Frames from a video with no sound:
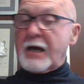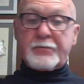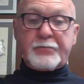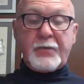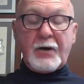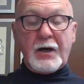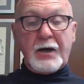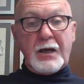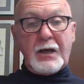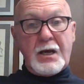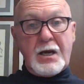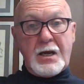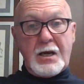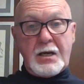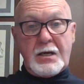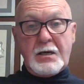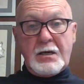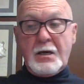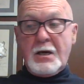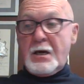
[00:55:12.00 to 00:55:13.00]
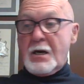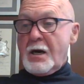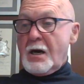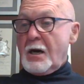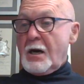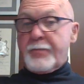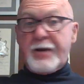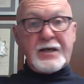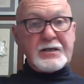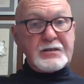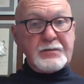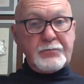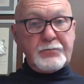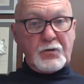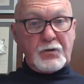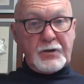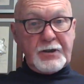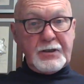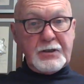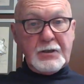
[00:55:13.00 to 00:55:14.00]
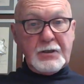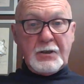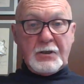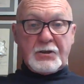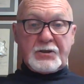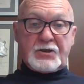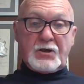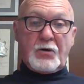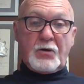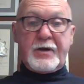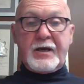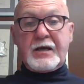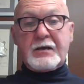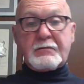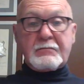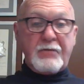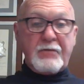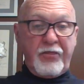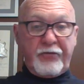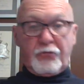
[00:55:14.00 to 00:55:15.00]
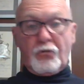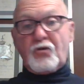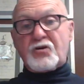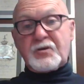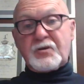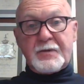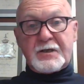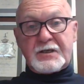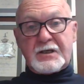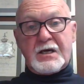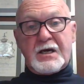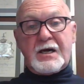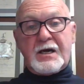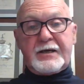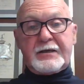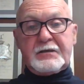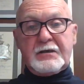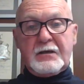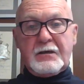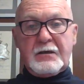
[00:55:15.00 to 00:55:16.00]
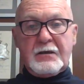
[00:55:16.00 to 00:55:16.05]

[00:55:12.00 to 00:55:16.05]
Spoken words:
by a peasant boy, so he throws him aside,